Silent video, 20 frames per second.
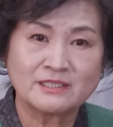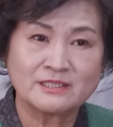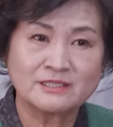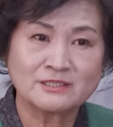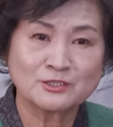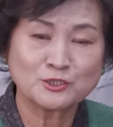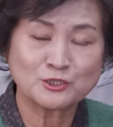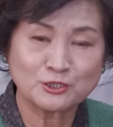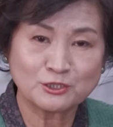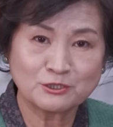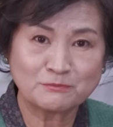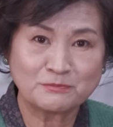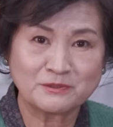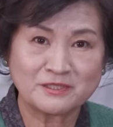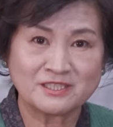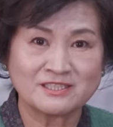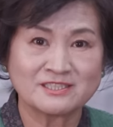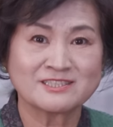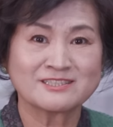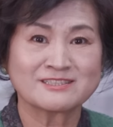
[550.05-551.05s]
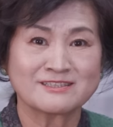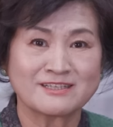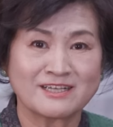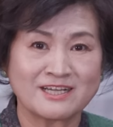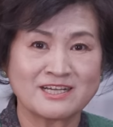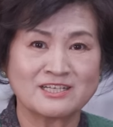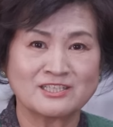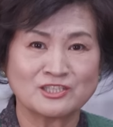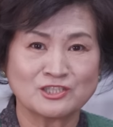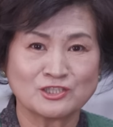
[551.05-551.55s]
It should be
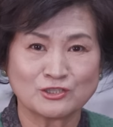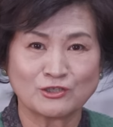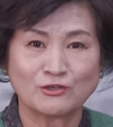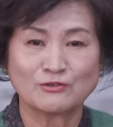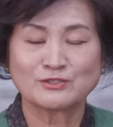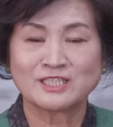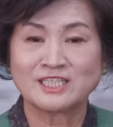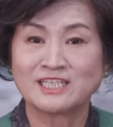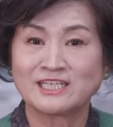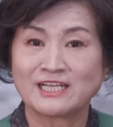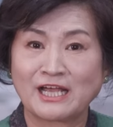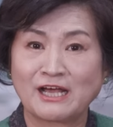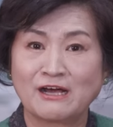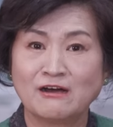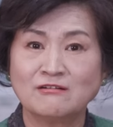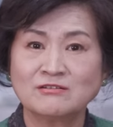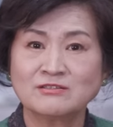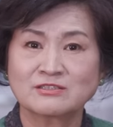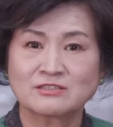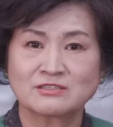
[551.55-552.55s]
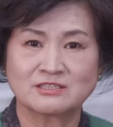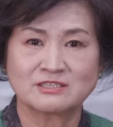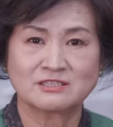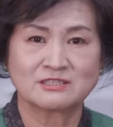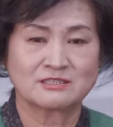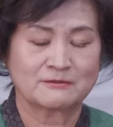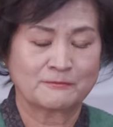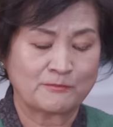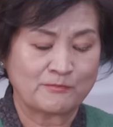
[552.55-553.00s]
slightly salty now, because